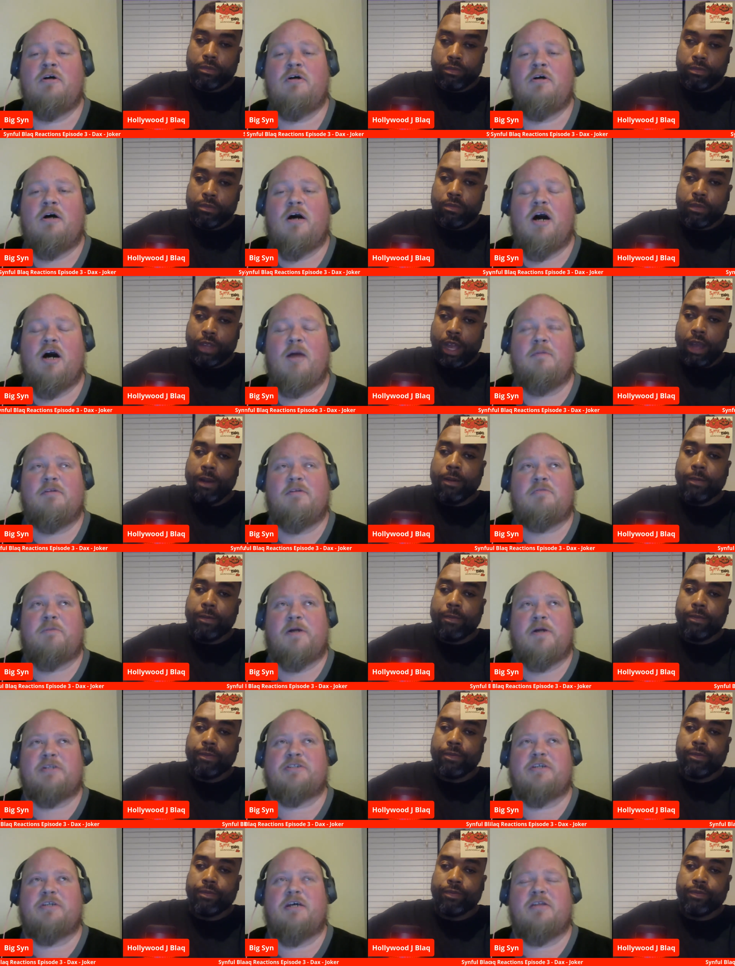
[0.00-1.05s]
Speaker 1: Yeah. Um,
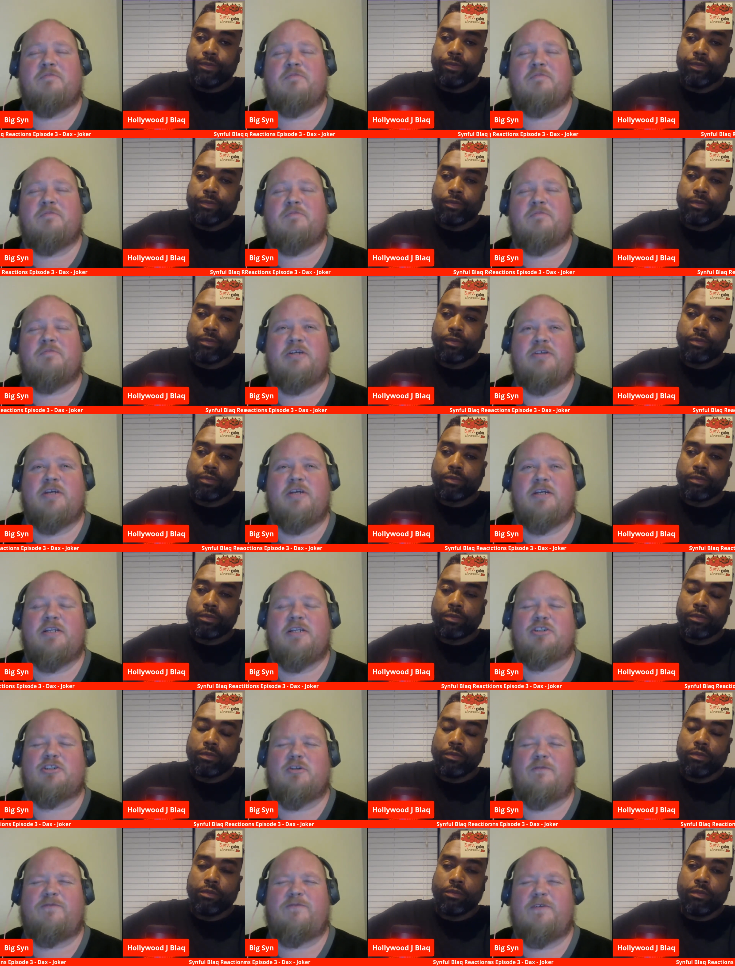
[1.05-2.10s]
especially especially the
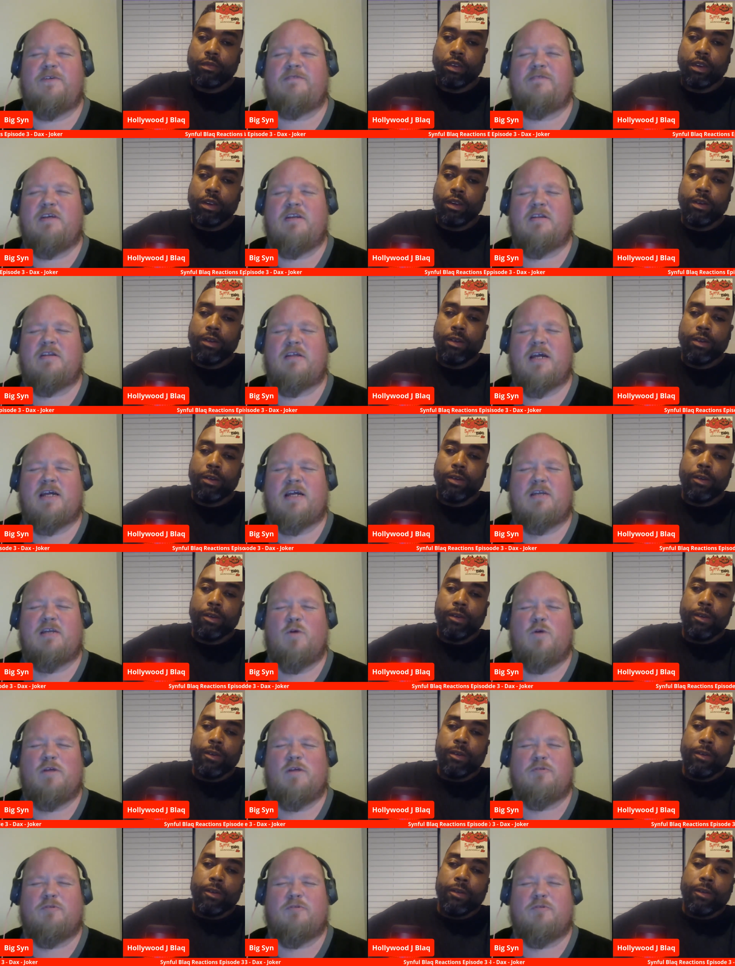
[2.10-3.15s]
initial 15
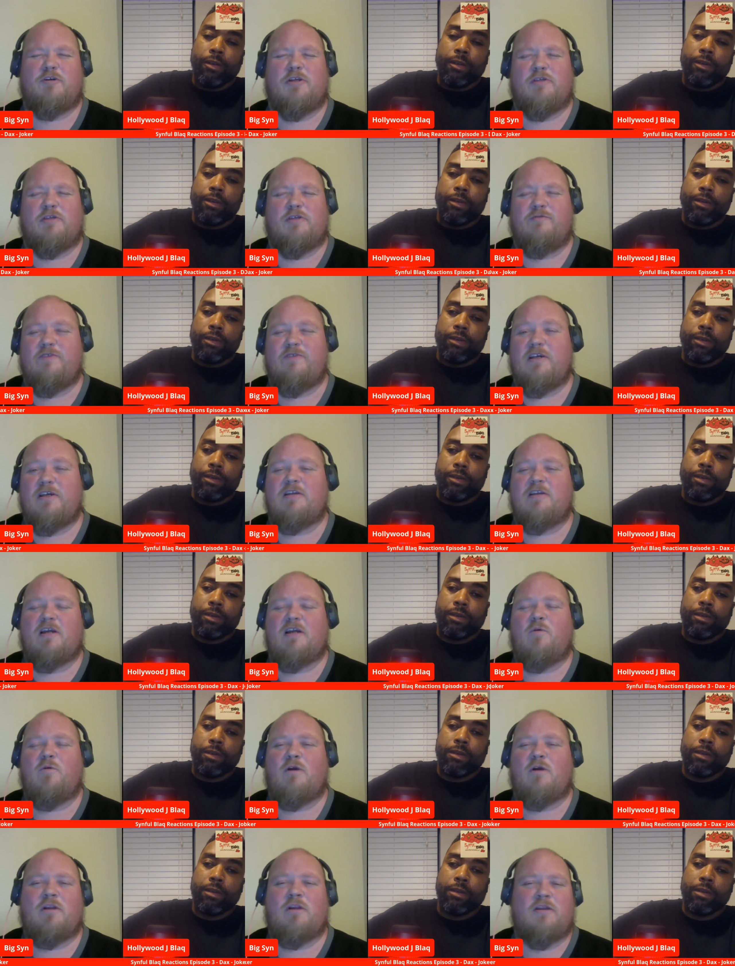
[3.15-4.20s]
second whisper is the reason I
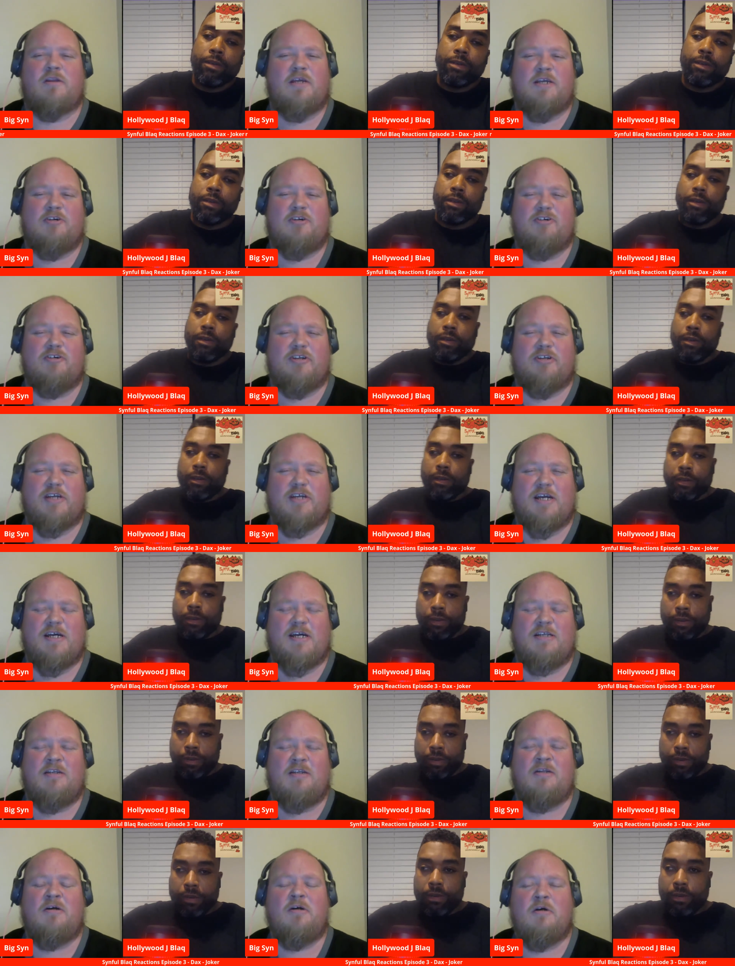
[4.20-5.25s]
wanted to hear it again.
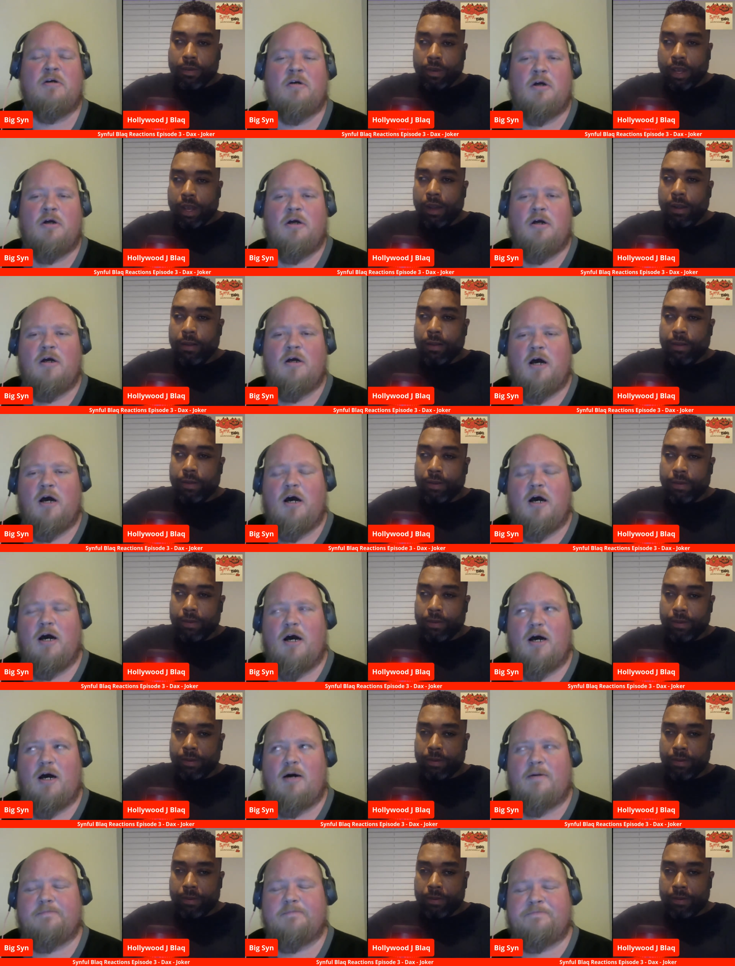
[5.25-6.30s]
Yeah.
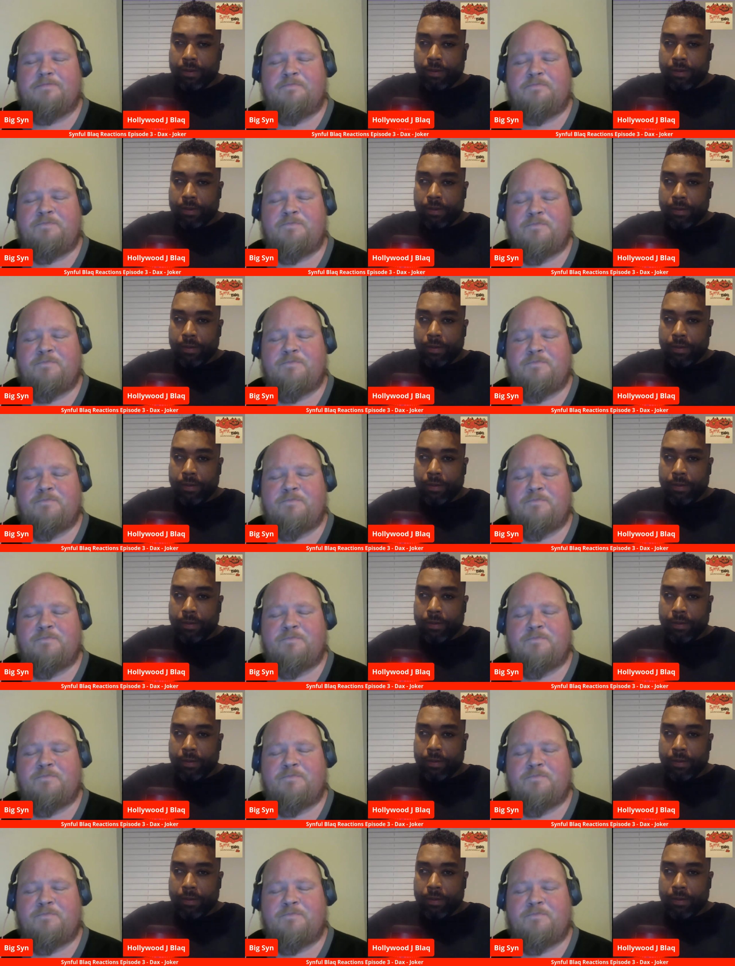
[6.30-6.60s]
Um.